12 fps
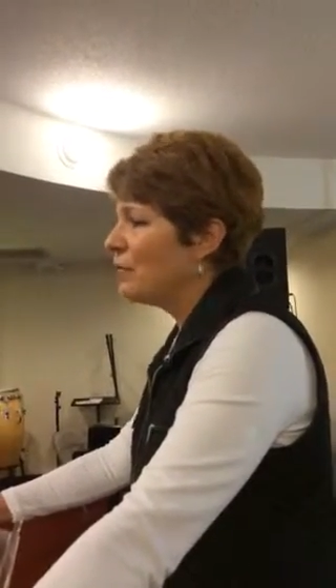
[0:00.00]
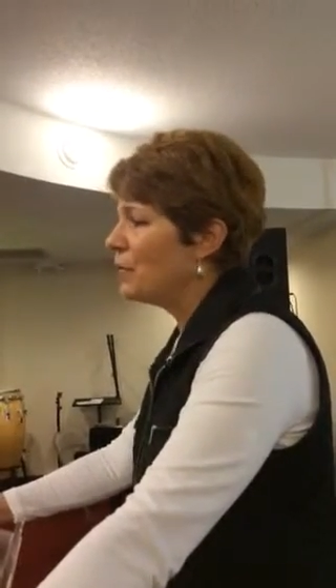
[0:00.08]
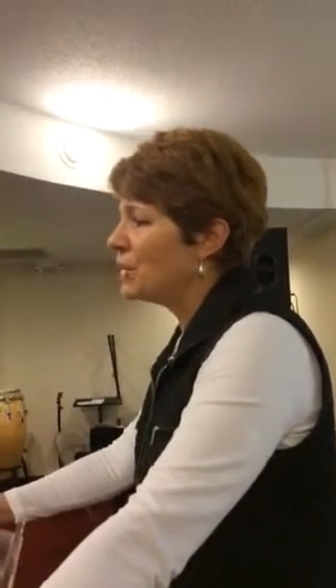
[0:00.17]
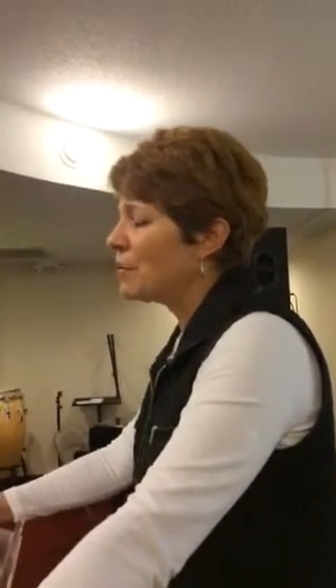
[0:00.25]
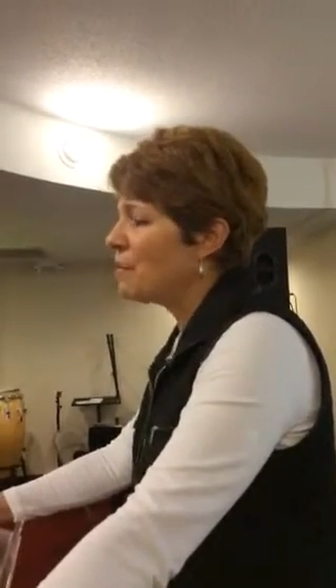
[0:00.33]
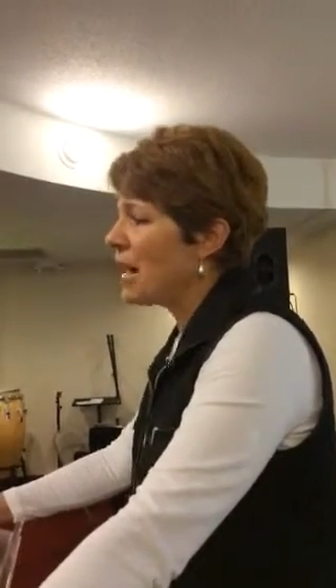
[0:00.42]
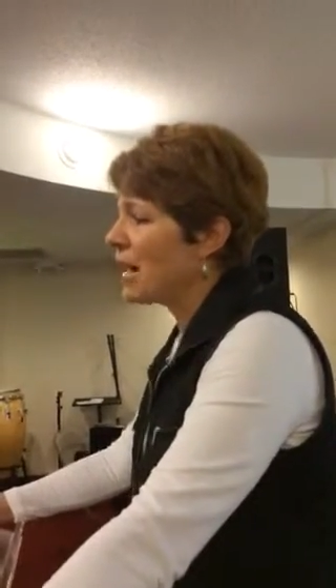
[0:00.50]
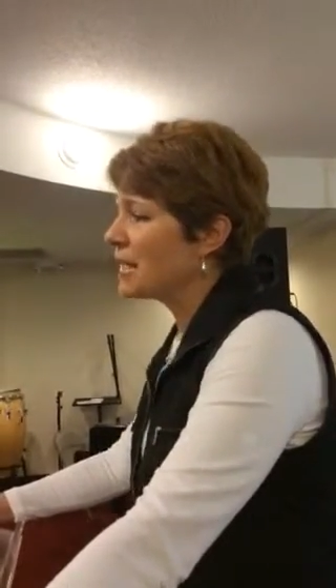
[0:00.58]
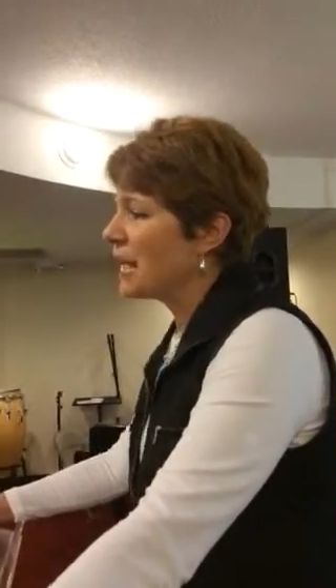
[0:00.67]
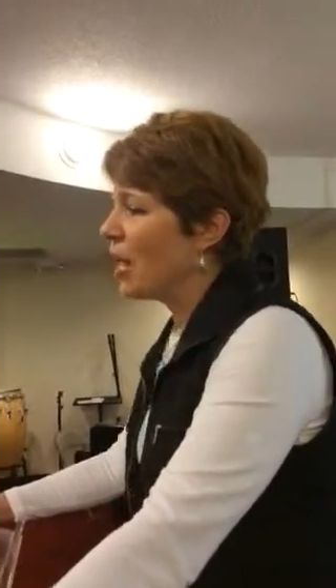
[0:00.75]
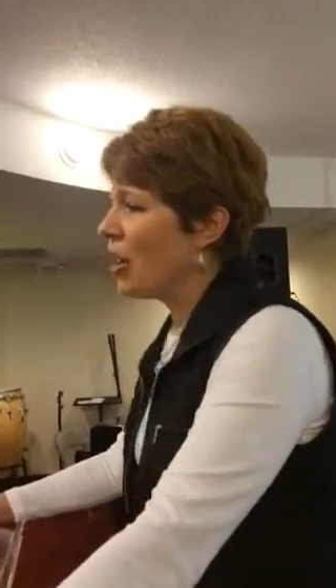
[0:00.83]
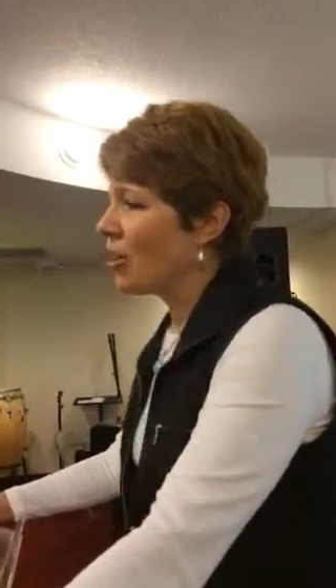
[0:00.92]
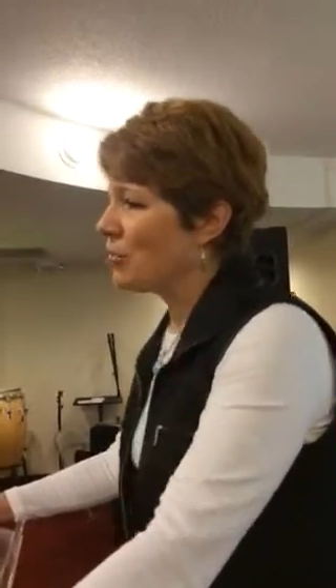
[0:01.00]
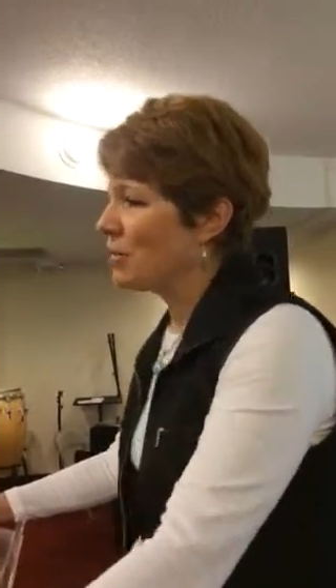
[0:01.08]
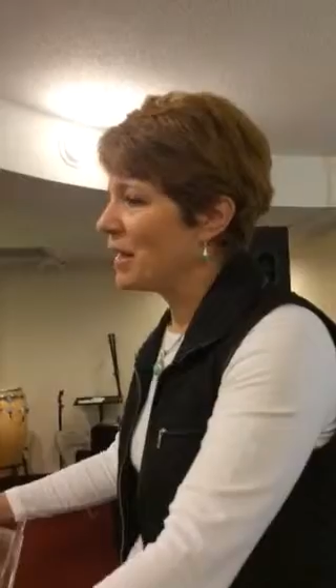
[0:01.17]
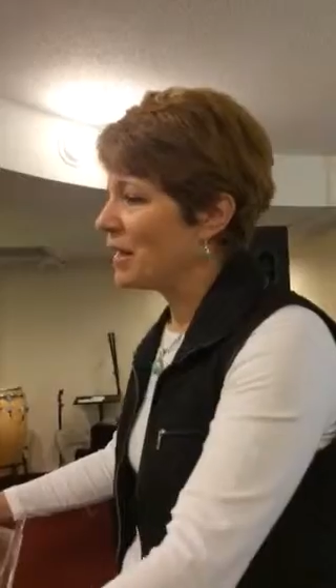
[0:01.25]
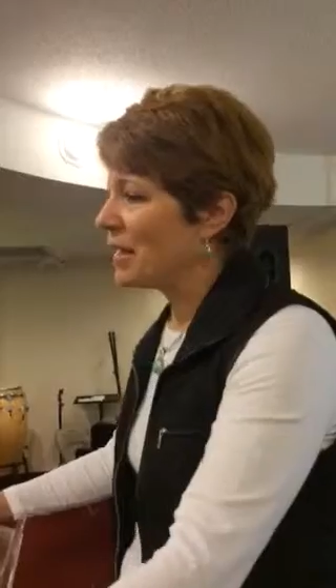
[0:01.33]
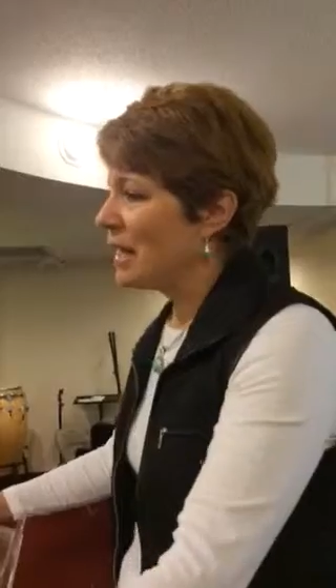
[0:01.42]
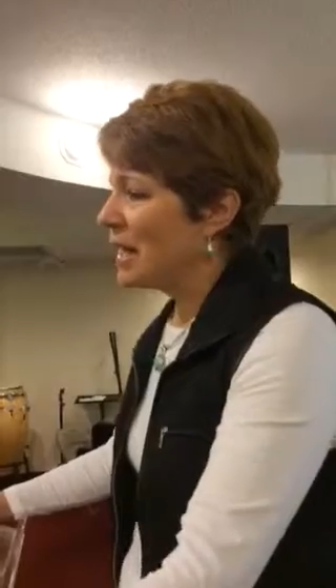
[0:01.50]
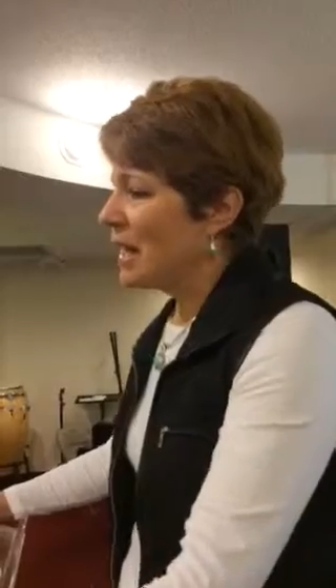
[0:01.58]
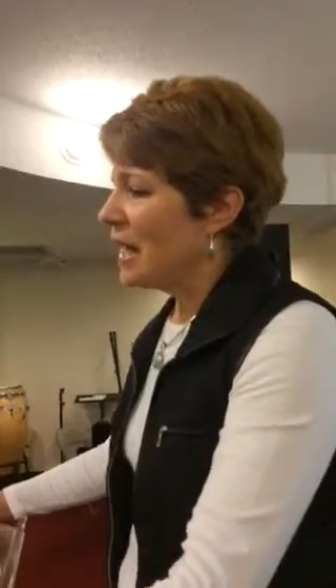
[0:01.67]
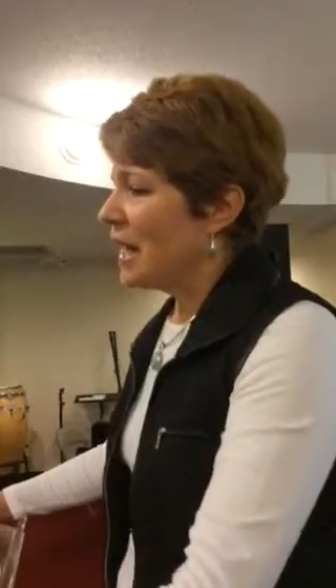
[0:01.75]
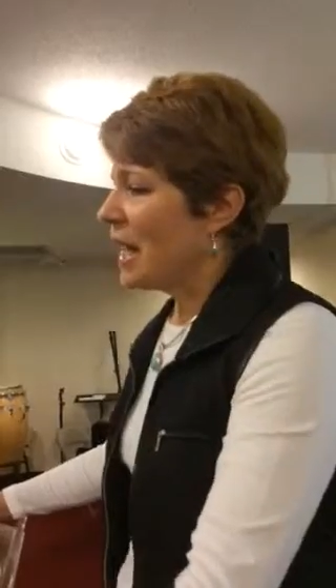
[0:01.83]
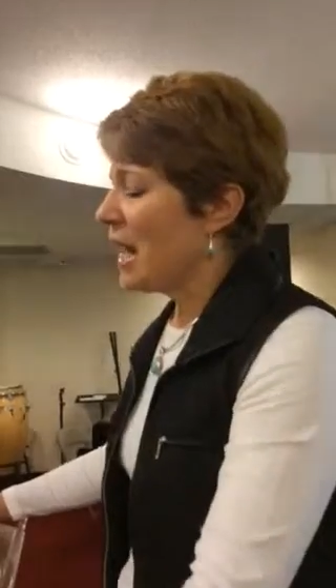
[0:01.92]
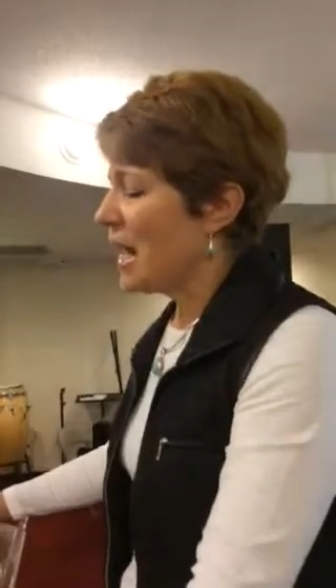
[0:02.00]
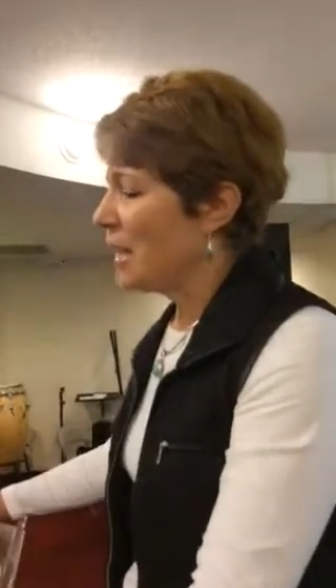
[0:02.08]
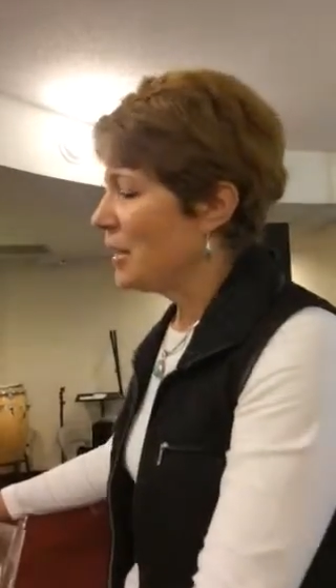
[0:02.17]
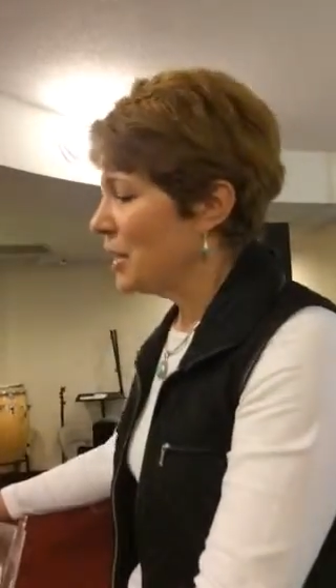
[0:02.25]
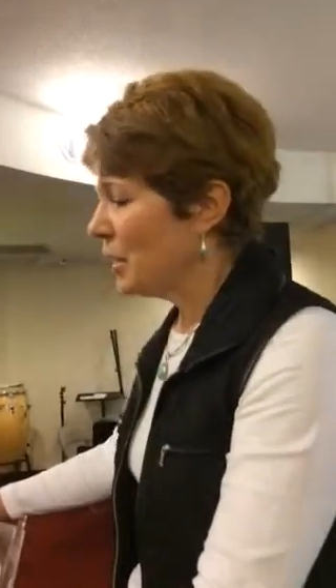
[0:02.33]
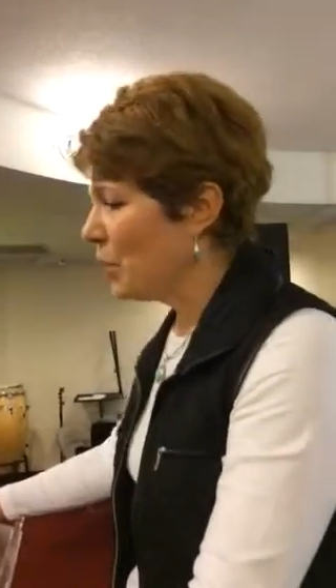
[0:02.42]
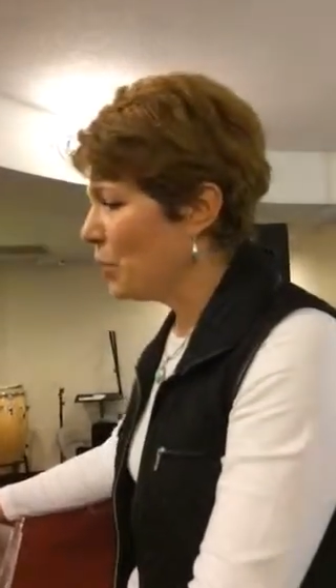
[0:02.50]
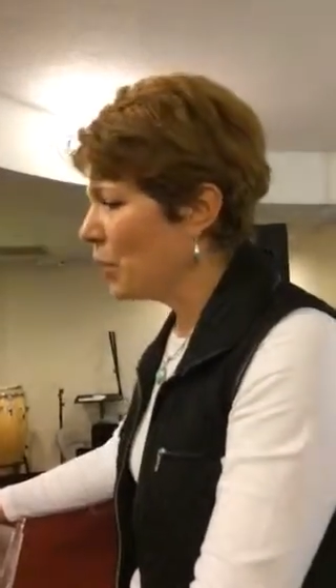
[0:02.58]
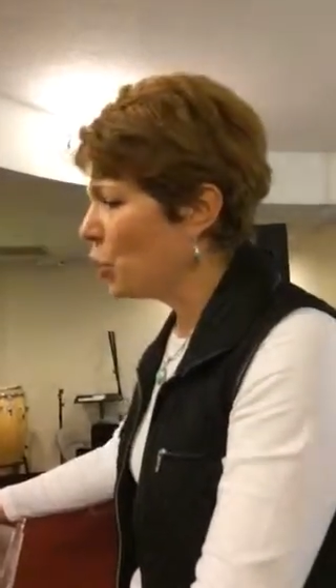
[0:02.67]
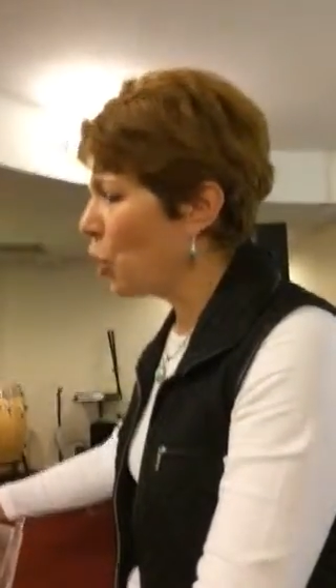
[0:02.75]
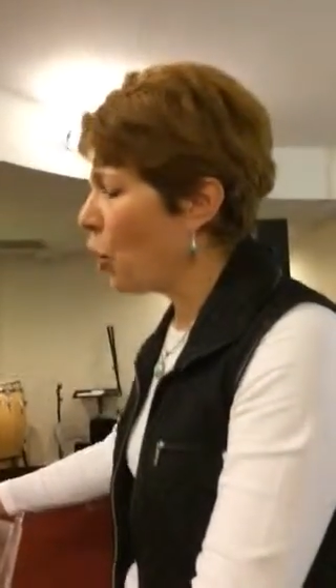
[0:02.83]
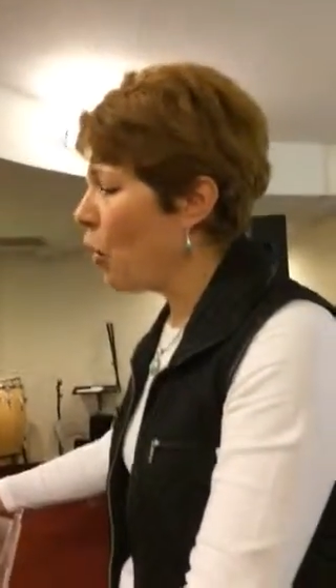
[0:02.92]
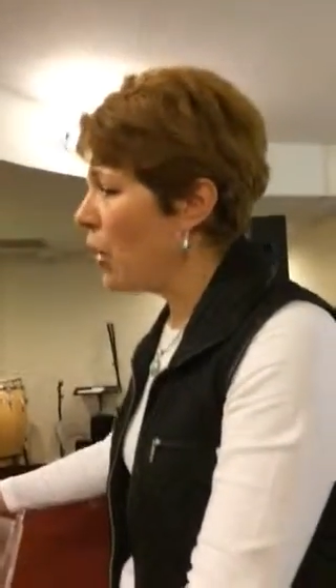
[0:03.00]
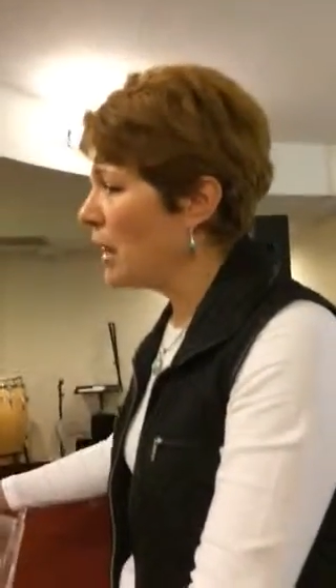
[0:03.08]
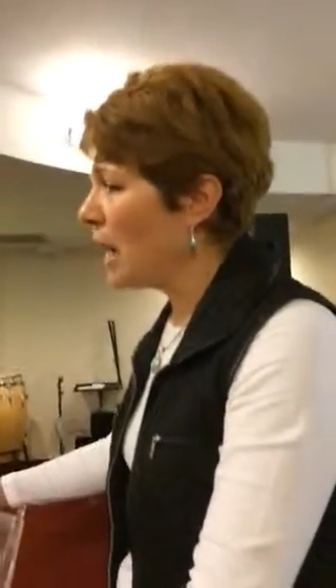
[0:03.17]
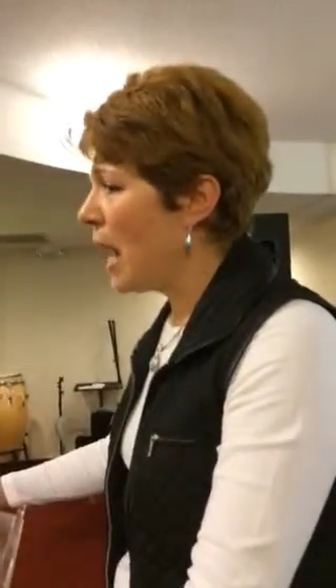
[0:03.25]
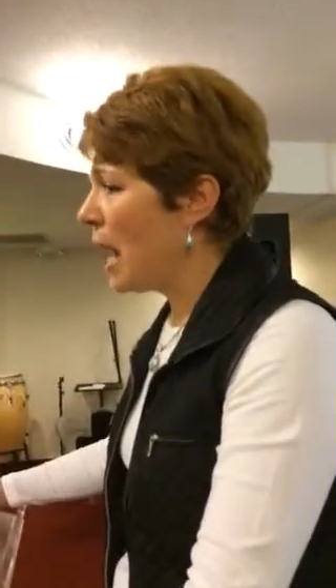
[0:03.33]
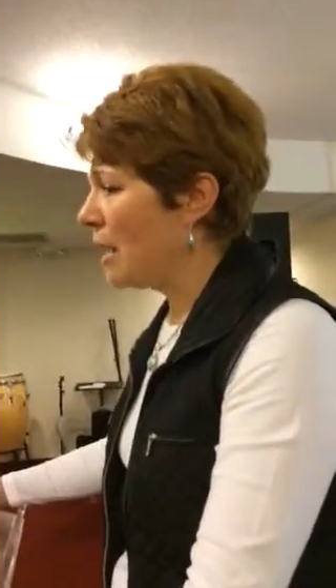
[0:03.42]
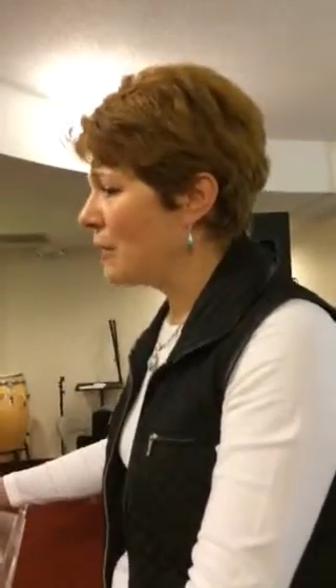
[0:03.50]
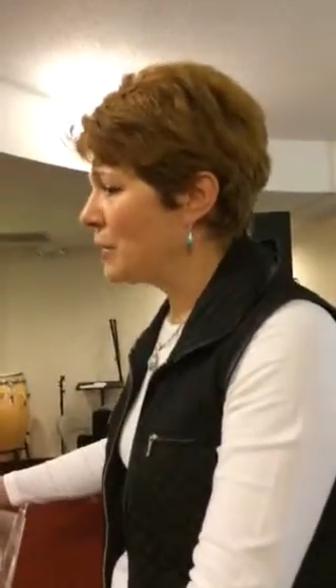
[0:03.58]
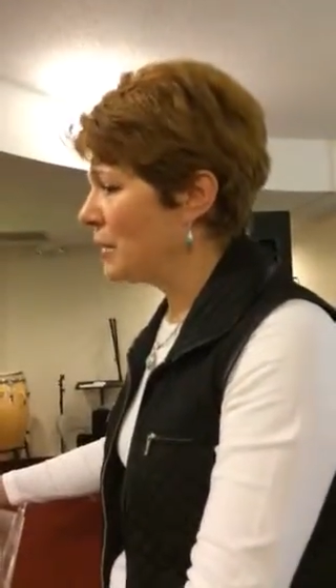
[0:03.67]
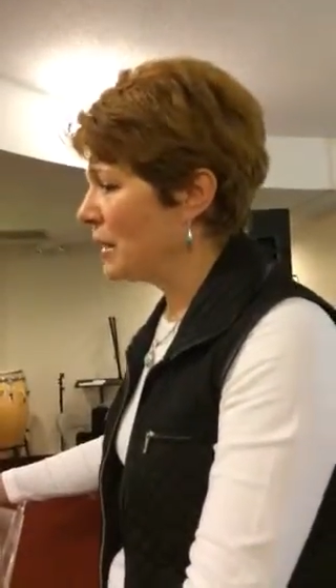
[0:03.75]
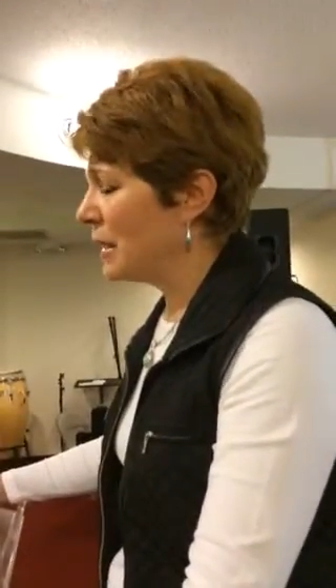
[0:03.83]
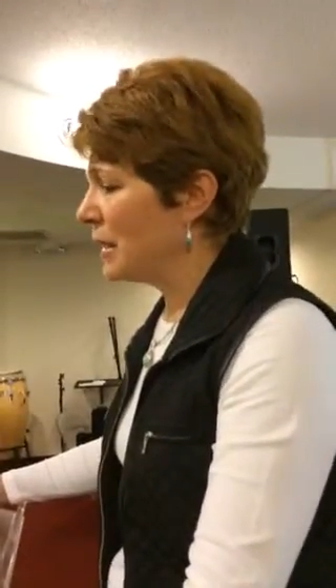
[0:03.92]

with a mighty army and he will call out